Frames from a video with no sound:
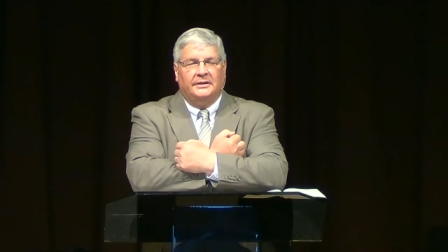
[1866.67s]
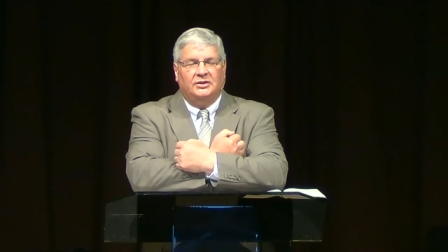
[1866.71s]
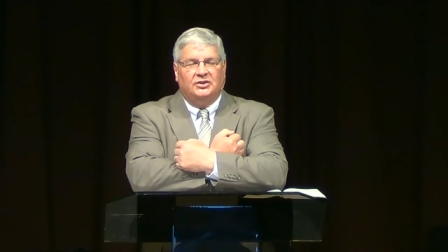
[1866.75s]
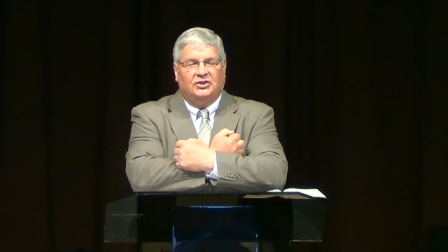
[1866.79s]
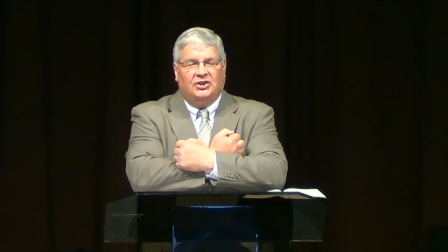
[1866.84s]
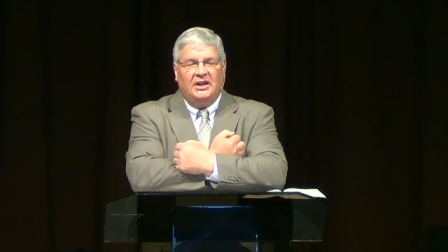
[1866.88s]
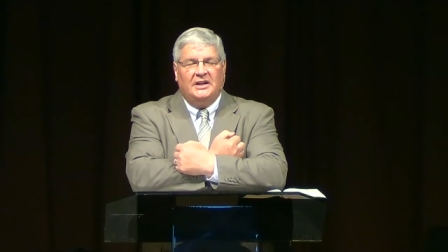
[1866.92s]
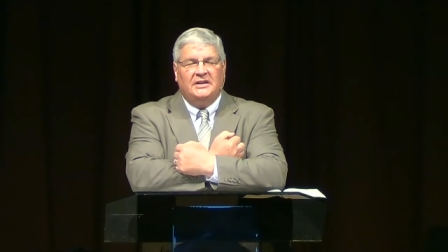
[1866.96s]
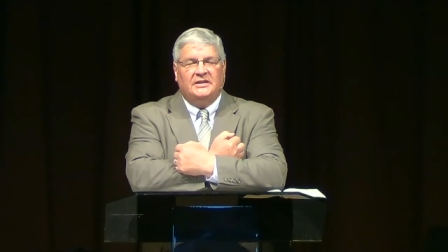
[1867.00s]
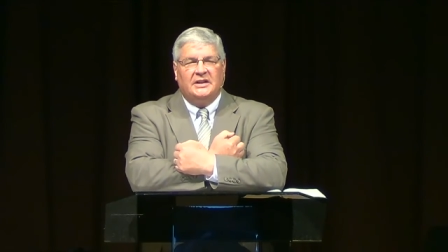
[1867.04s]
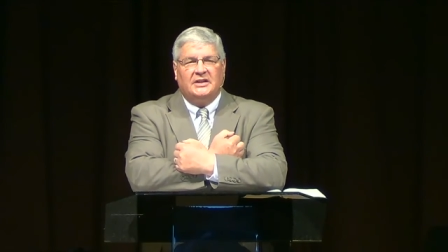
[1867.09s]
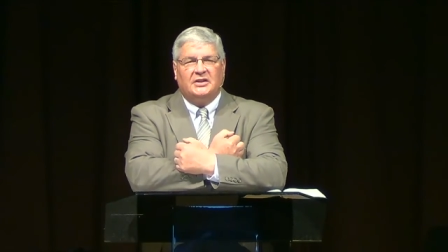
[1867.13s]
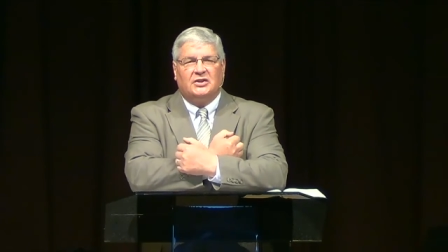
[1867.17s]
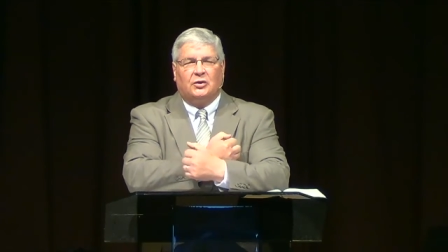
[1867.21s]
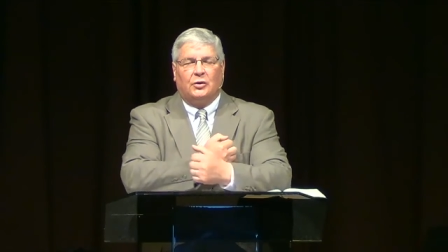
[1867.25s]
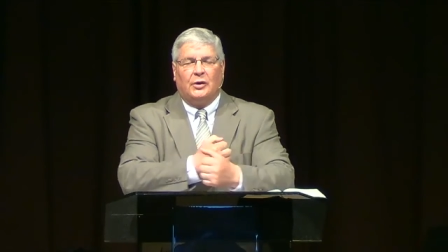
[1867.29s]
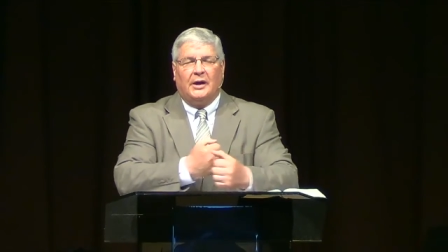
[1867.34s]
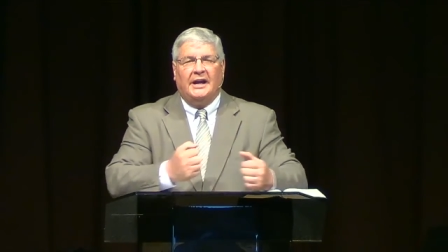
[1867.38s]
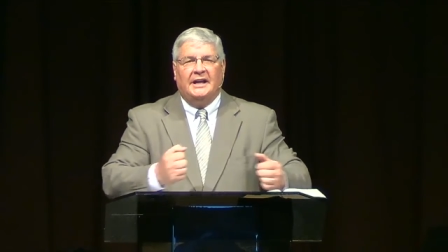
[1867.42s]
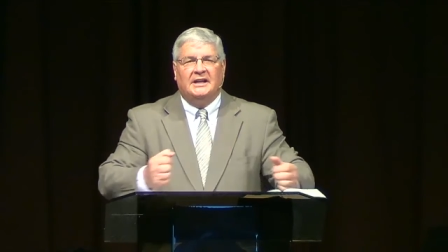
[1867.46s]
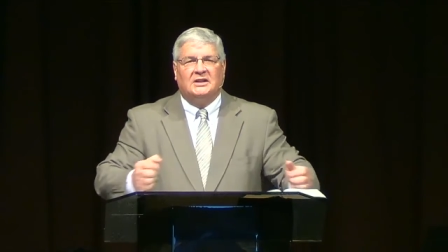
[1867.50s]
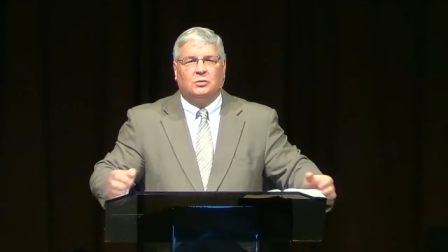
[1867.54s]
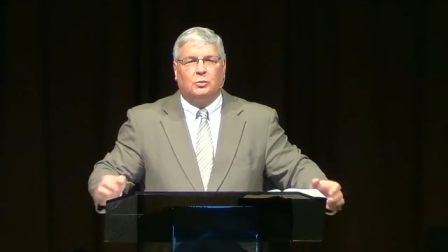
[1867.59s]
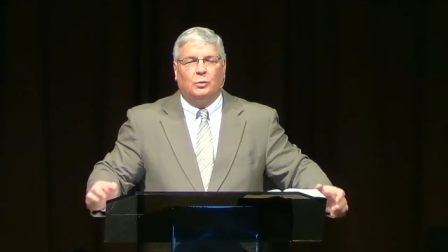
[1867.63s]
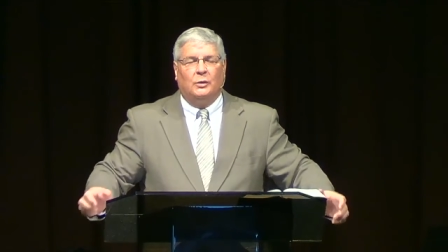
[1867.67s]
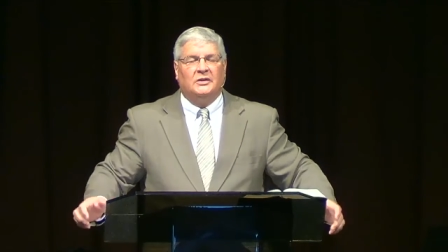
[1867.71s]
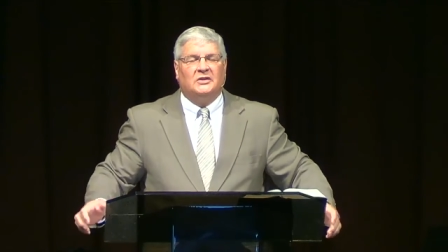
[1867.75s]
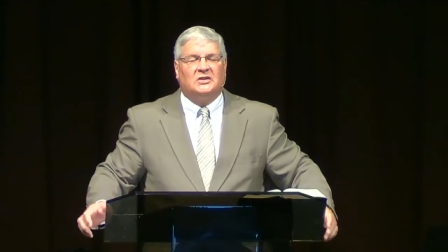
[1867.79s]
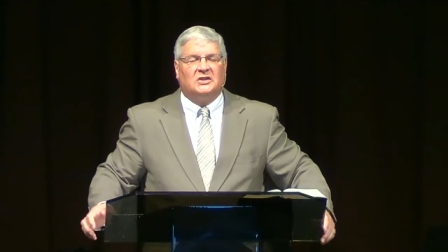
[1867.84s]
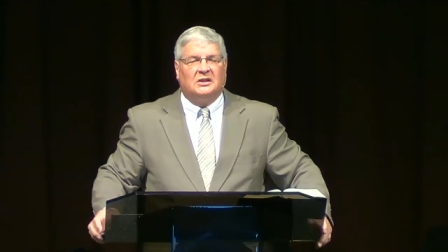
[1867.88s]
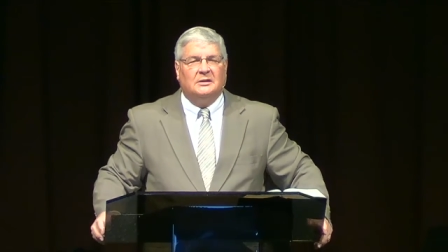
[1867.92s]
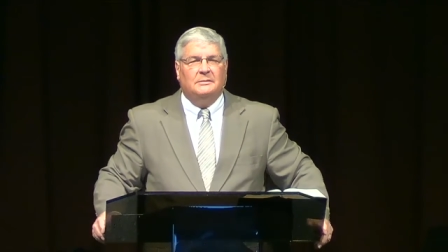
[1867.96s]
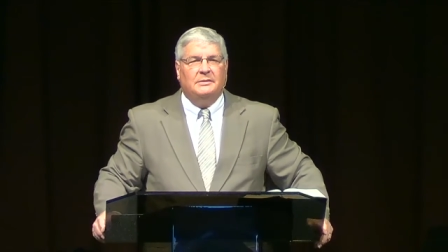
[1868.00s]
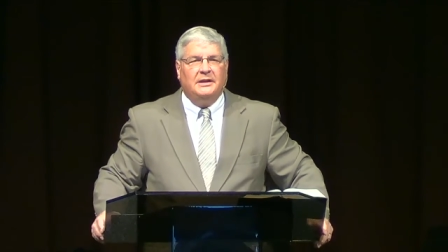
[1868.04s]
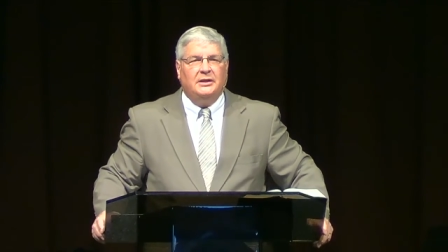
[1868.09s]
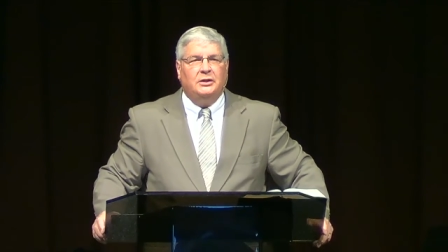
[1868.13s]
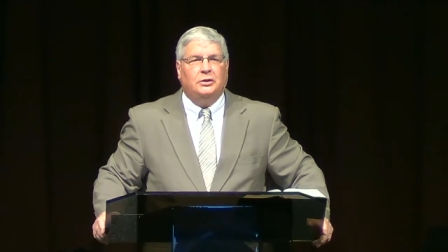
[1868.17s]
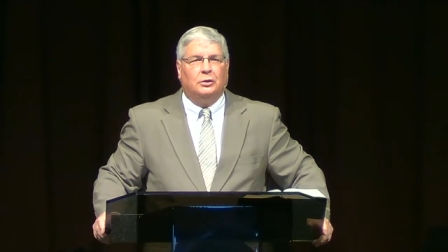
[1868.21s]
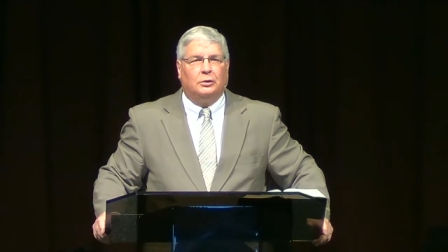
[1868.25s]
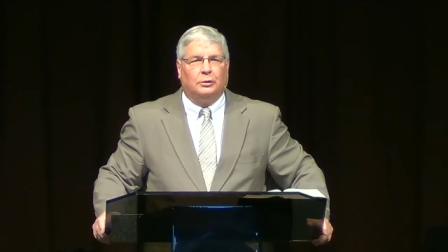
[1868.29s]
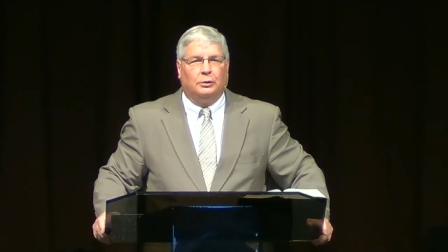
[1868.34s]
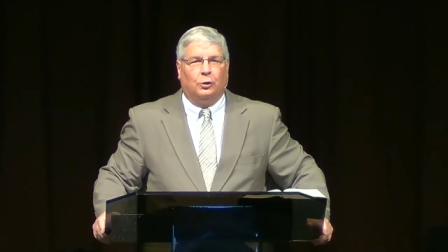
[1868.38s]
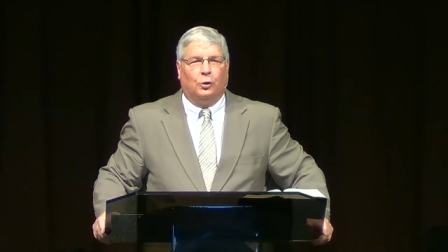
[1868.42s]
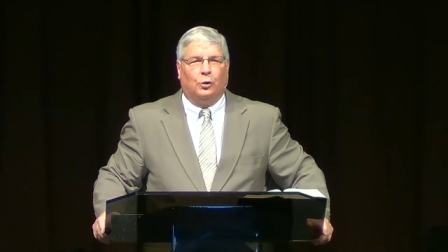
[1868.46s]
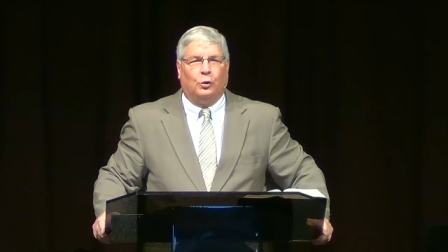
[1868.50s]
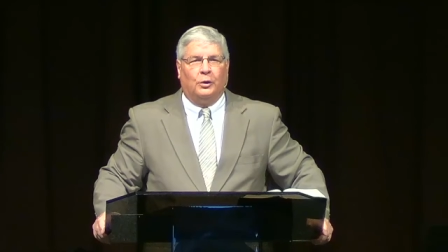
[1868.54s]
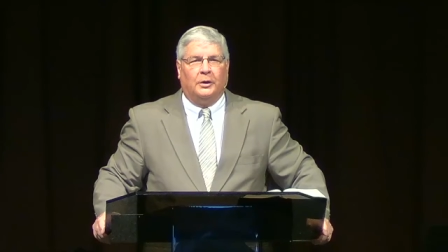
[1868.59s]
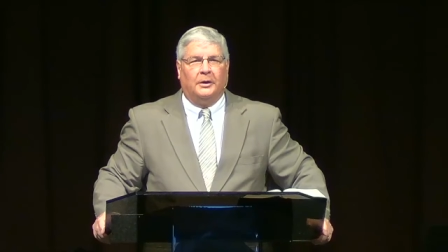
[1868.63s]
Jesus Christ wants to be your
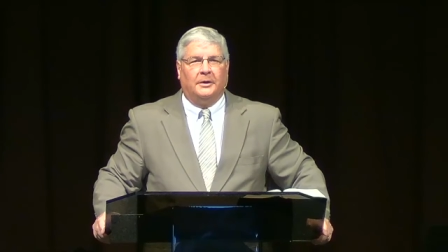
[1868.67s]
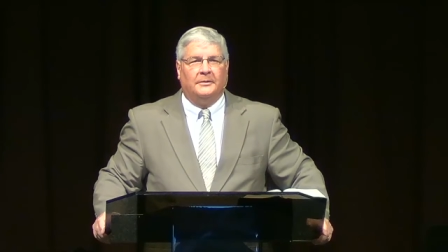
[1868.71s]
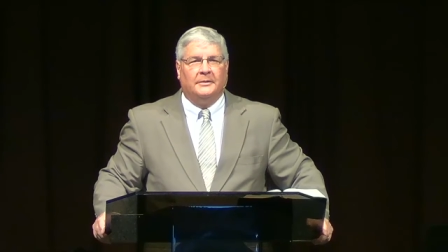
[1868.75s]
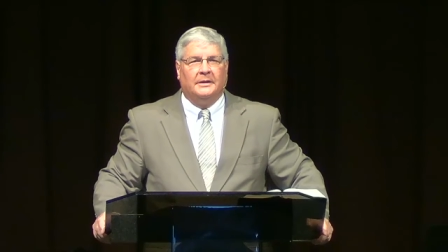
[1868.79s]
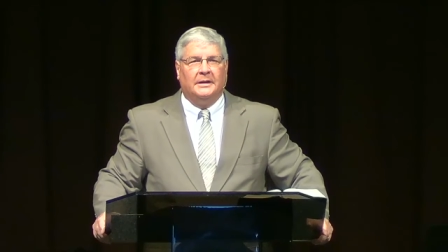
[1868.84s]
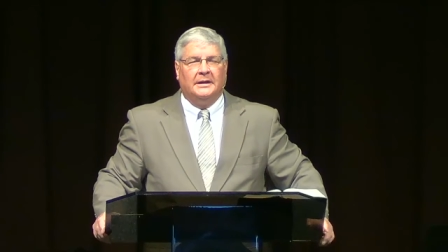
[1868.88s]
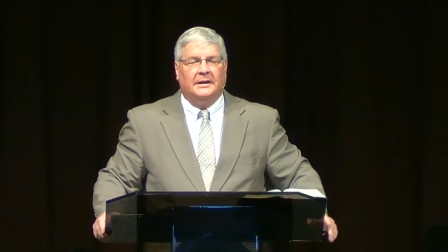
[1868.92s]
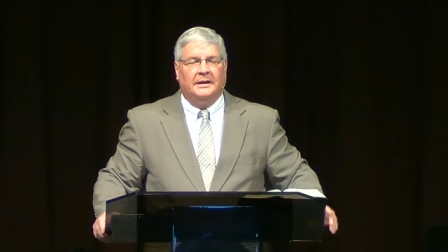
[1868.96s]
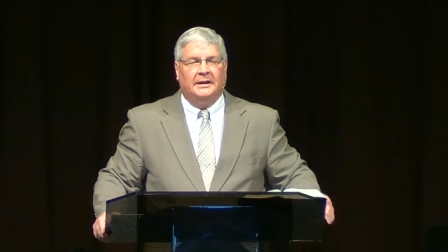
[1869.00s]
Lord.